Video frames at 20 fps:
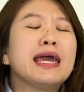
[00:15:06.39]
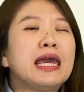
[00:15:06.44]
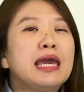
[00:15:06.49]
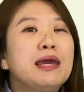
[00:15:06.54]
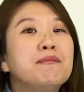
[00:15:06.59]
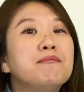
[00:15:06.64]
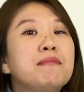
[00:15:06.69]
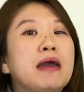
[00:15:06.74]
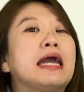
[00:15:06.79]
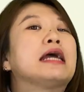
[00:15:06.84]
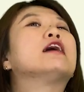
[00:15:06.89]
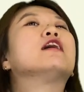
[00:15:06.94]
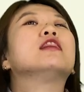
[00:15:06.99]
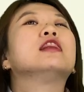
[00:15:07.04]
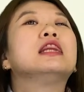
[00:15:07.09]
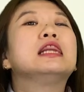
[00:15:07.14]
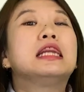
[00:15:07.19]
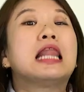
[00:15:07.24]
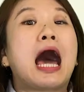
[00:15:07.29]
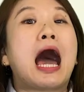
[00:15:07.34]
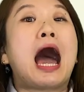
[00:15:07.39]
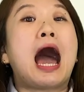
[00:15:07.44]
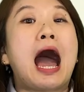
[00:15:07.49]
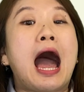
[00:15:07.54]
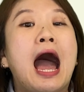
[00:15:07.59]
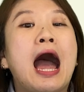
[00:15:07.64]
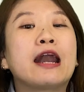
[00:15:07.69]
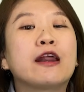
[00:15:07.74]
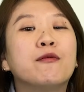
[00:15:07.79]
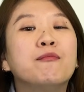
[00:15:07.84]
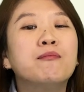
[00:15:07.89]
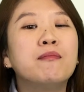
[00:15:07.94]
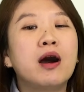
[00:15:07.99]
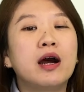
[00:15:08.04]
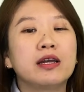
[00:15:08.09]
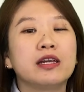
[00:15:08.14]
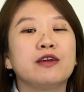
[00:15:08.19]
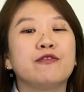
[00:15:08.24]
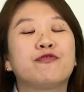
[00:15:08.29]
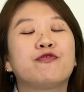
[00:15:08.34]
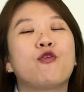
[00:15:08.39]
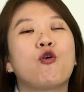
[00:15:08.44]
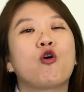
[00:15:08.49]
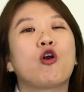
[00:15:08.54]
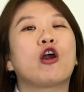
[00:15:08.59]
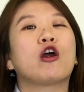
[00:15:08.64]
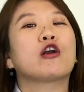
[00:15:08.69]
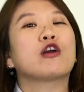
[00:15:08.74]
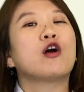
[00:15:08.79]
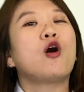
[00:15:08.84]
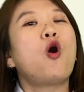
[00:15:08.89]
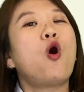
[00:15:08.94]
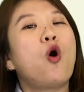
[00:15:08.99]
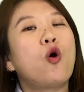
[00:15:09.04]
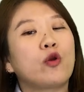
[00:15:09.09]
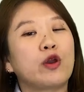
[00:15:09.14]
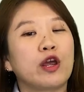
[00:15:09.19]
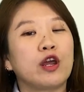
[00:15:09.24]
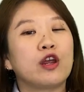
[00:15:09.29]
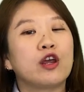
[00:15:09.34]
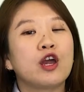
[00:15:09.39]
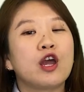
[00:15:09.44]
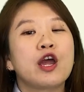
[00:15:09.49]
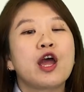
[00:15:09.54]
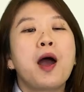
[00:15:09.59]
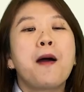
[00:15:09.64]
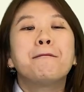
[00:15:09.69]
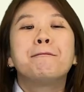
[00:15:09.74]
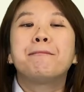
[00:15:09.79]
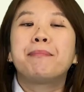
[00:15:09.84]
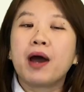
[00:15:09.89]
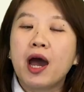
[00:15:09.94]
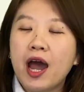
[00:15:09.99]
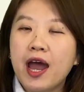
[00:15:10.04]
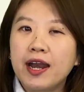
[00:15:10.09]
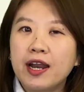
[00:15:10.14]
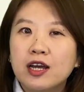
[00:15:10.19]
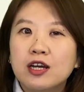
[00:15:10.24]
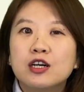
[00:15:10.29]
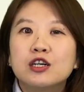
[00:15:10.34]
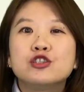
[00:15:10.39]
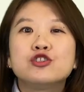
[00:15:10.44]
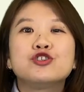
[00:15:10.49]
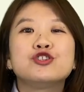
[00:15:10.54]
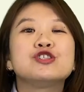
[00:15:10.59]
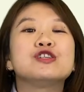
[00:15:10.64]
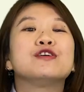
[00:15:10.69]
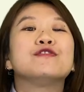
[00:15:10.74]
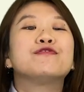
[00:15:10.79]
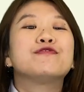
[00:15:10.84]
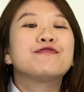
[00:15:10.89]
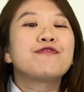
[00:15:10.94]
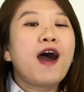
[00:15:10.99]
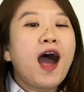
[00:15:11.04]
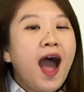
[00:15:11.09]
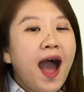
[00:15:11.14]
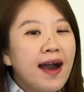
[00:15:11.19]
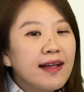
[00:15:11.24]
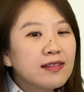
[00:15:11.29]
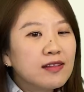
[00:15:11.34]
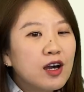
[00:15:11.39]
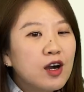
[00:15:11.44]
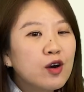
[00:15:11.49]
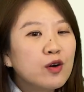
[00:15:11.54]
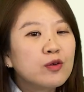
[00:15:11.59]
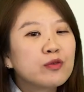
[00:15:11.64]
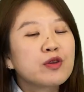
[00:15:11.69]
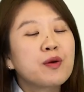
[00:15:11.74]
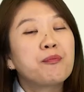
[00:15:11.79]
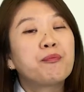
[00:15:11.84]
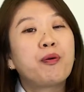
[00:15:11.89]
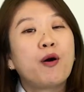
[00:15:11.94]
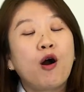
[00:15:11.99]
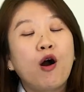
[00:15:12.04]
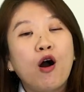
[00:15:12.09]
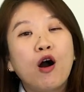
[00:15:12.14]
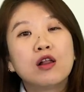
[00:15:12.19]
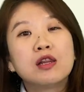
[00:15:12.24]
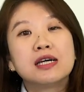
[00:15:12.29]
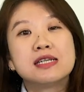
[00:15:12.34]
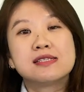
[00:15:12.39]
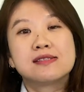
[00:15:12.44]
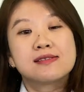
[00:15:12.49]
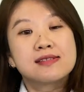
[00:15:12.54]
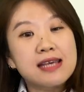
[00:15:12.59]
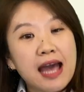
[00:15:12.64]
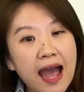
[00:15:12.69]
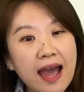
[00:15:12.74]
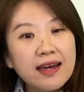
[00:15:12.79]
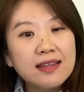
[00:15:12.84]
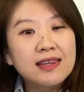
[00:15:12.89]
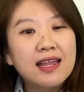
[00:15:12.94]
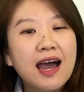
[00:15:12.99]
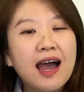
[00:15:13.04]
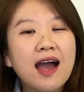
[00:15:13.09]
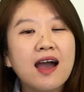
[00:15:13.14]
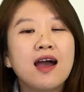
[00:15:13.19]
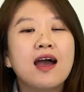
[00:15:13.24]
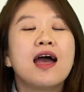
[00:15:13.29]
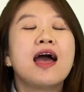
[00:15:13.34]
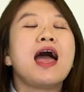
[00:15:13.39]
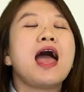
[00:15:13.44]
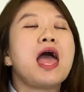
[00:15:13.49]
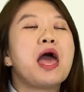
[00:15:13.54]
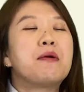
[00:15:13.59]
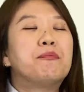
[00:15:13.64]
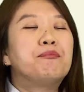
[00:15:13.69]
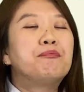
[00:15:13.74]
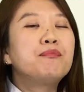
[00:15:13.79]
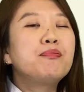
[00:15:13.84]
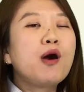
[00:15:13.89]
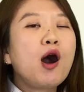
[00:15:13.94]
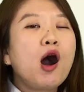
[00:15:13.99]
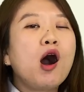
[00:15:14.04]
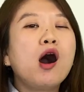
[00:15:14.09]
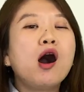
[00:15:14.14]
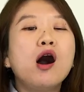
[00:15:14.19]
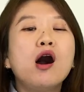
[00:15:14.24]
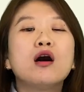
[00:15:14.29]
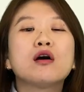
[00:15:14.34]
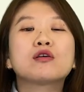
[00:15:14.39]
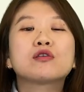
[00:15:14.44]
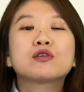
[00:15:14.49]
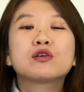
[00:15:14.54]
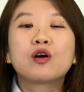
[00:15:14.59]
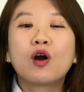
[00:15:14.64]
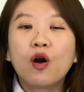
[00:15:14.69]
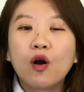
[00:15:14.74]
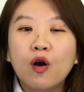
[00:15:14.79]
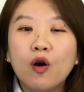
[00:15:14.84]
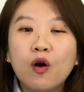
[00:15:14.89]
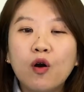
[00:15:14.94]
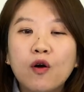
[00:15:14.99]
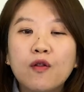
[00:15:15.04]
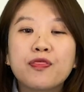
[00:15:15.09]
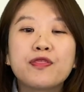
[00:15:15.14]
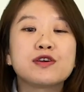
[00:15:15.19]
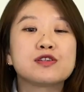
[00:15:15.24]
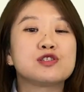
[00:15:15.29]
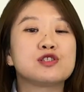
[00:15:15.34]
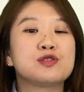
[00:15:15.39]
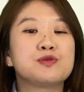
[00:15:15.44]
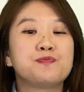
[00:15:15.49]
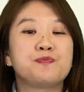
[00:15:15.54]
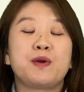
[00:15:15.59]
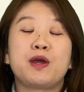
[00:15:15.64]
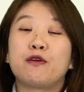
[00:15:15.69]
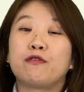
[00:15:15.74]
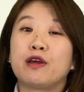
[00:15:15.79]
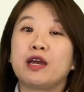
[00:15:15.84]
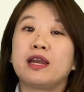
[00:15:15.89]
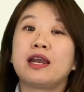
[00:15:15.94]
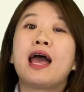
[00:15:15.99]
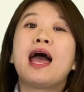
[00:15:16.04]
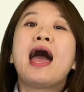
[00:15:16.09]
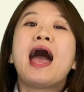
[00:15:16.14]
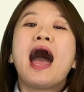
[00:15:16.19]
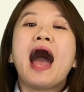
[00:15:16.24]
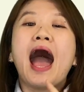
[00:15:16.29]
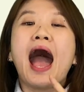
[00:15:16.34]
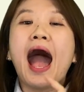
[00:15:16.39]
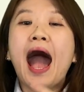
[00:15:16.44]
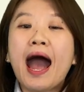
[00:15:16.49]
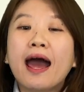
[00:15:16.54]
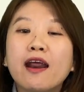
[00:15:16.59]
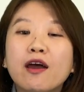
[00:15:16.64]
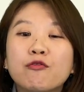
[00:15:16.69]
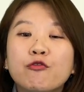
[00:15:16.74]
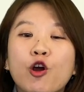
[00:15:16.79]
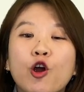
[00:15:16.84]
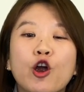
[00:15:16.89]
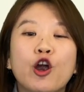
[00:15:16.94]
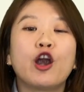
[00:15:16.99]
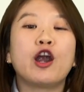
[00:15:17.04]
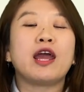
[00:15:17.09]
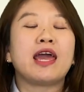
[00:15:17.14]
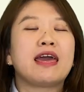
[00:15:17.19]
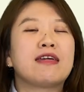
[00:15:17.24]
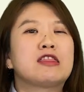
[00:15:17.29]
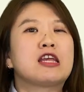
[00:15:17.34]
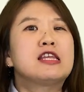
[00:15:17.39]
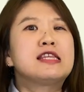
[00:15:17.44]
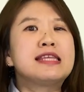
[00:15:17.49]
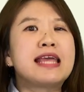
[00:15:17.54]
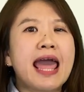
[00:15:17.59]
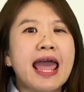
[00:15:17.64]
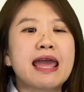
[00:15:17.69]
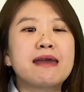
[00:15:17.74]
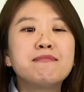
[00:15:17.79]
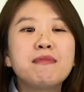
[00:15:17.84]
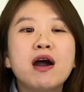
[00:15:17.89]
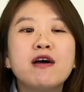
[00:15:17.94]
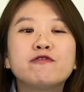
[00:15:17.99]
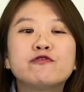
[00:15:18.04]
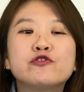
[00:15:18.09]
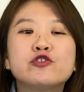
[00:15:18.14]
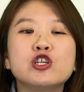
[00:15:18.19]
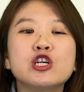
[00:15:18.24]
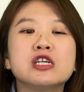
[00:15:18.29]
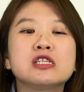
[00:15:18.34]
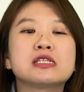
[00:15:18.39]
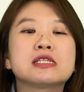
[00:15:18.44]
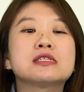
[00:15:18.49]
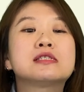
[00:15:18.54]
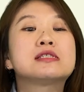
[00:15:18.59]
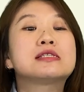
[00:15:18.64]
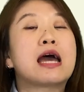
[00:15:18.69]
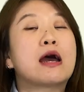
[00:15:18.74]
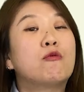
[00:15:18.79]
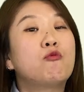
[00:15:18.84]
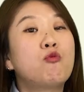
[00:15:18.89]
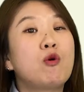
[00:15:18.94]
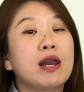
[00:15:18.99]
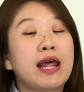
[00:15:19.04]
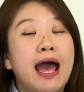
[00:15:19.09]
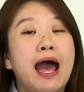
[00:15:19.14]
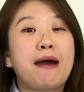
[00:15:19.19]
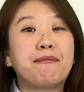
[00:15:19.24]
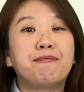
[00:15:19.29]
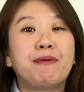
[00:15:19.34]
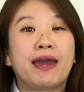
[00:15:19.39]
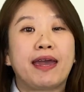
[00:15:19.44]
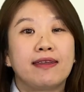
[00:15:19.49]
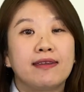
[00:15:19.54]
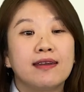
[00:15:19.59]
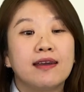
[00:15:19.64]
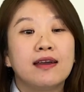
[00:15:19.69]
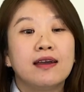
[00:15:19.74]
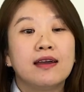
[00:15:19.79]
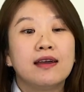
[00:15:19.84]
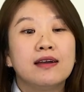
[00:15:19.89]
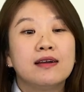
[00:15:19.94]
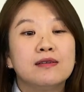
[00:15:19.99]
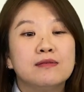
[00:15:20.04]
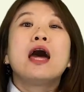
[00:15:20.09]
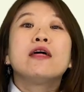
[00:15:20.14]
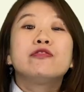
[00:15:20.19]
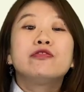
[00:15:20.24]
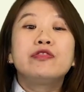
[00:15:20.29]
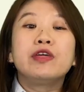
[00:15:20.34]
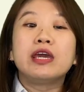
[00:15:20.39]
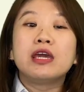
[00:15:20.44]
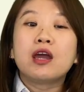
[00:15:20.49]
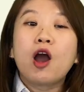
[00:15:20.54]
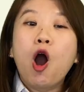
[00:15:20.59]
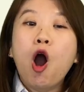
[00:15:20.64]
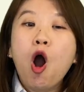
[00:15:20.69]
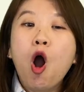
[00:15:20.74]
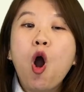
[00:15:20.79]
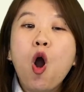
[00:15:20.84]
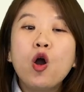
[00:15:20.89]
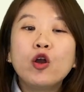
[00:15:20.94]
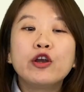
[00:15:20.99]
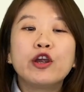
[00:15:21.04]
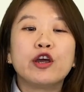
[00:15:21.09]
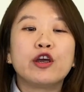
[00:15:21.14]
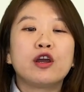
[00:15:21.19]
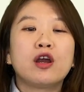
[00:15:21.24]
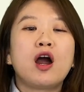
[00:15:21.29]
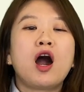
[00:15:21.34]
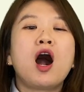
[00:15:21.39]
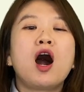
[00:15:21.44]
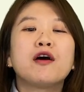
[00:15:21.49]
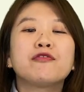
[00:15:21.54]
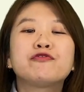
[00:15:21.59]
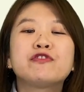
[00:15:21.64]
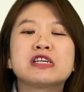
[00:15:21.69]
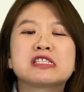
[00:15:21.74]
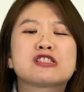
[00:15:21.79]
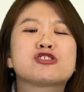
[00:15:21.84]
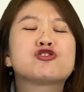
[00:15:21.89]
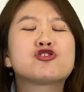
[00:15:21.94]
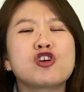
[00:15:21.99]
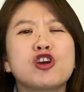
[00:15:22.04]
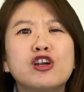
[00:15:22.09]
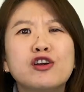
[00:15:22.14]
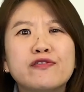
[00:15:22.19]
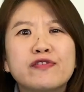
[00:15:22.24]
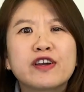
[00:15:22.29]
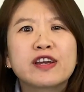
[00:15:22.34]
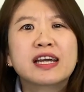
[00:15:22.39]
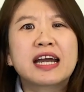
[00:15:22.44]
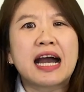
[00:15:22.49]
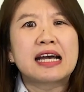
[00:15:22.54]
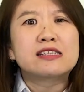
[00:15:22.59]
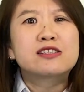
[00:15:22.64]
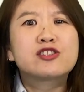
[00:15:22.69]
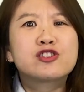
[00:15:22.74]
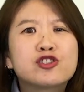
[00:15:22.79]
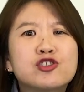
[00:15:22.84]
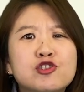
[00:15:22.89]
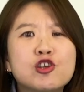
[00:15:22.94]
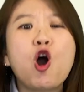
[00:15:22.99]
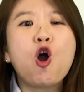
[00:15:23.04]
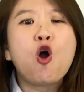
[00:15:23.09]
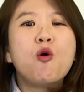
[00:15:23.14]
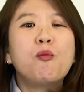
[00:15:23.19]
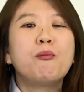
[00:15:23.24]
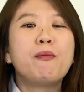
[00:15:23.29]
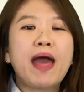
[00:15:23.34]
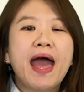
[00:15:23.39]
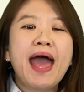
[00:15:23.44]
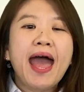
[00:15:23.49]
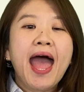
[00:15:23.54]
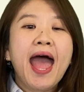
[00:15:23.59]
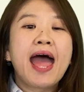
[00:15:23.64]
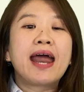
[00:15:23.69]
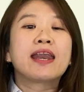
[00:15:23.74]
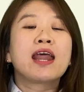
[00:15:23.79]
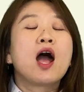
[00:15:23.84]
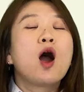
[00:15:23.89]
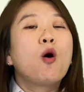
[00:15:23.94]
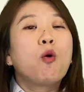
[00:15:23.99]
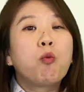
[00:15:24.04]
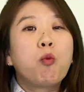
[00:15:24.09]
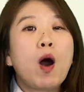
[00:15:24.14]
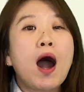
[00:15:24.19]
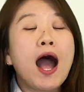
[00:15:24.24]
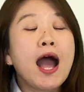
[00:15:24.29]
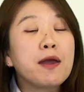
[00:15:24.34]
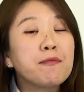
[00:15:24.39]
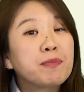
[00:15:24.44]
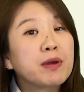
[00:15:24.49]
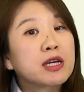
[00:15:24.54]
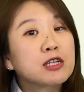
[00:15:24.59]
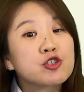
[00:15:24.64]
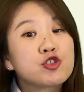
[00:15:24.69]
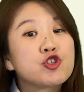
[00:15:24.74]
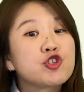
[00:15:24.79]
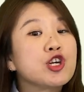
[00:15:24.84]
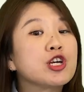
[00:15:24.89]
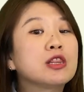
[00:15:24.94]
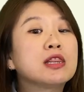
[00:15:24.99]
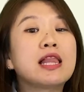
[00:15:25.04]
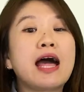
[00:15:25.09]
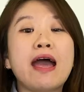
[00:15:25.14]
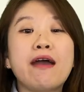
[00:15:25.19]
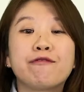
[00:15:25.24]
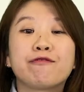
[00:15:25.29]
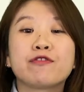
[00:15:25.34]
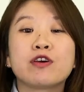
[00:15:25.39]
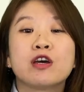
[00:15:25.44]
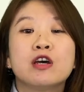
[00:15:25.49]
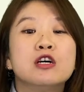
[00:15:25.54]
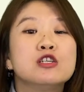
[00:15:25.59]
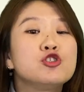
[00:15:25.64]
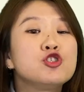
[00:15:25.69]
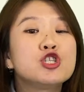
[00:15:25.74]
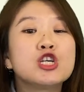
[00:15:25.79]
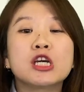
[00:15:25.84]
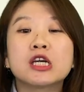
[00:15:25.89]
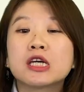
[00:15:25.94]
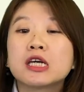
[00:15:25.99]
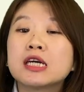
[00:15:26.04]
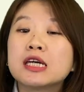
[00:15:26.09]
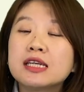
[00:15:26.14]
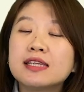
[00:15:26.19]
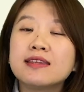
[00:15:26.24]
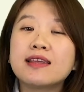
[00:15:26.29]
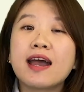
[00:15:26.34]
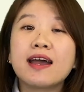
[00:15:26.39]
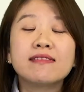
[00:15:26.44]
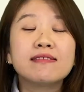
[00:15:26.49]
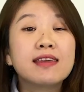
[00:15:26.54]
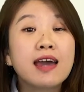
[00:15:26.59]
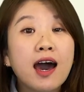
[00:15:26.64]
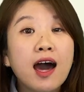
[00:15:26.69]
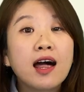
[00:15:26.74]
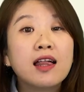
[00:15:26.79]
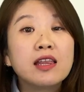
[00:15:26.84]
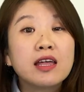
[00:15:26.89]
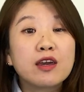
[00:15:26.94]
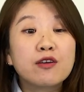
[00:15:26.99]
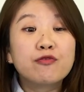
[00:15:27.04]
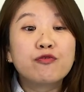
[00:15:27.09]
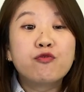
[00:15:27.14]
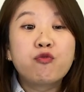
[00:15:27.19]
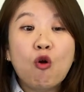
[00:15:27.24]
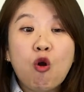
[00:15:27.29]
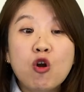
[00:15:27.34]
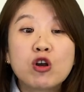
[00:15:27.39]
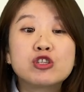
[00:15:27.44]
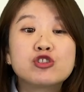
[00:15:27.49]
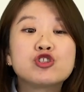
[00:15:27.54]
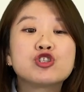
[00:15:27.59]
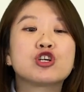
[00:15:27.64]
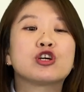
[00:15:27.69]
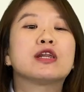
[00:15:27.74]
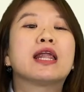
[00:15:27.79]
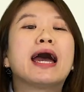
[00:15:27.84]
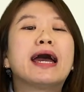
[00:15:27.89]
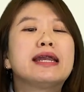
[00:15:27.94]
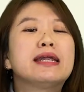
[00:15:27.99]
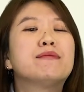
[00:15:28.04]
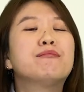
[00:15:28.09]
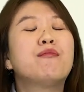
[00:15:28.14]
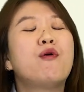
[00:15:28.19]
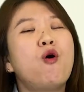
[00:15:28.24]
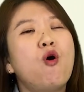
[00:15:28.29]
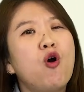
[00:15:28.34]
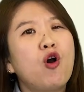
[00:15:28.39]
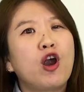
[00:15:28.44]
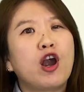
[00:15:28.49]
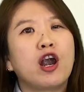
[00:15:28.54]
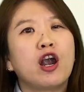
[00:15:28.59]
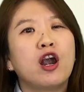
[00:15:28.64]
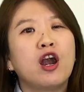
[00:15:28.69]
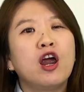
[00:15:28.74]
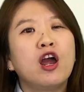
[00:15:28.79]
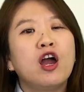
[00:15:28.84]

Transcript: It made a lot of money for her owner, but she followed Paul and Silas, and Paul called the spirit out of her in the name of Jesus. Then what happened? The owner of the servant got so mad. Why? Because she left. She could not tell a fortune anymore.